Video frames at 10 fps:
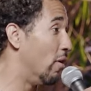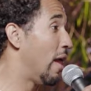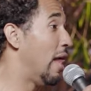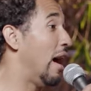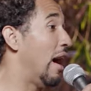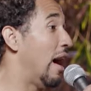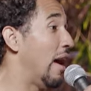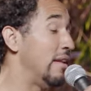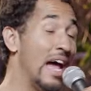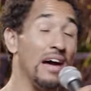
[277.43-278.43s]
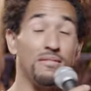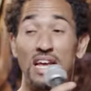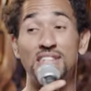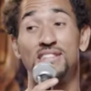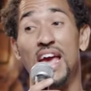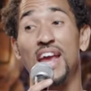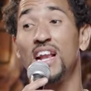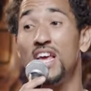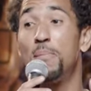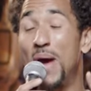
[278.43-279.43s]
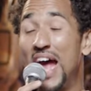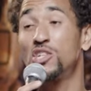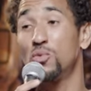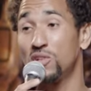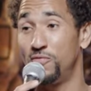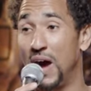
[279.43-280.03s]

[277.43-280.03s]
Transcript: Now, they say Cleopatra was